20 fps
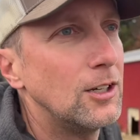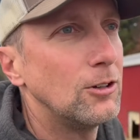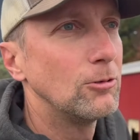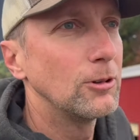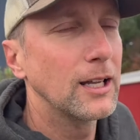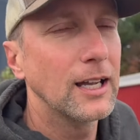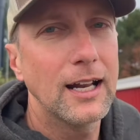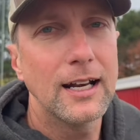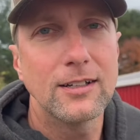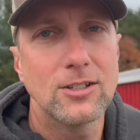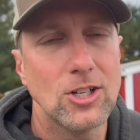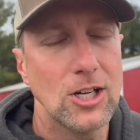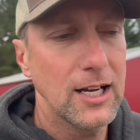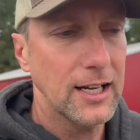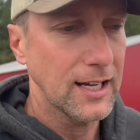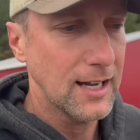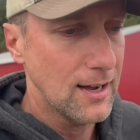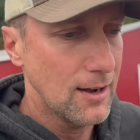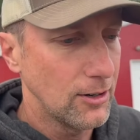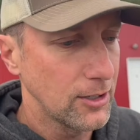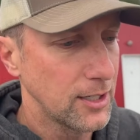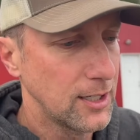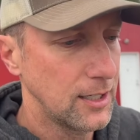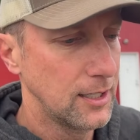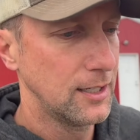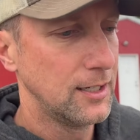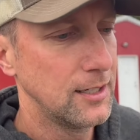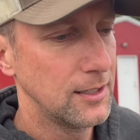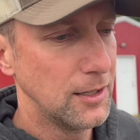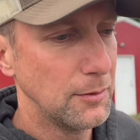we got to check out
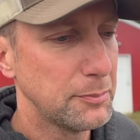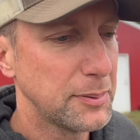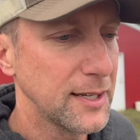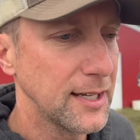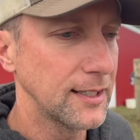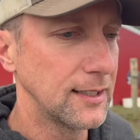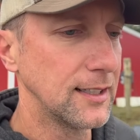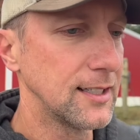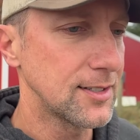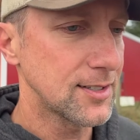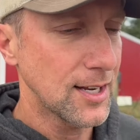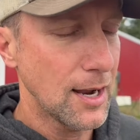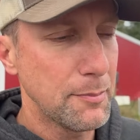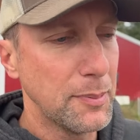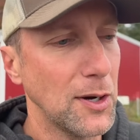the piglets.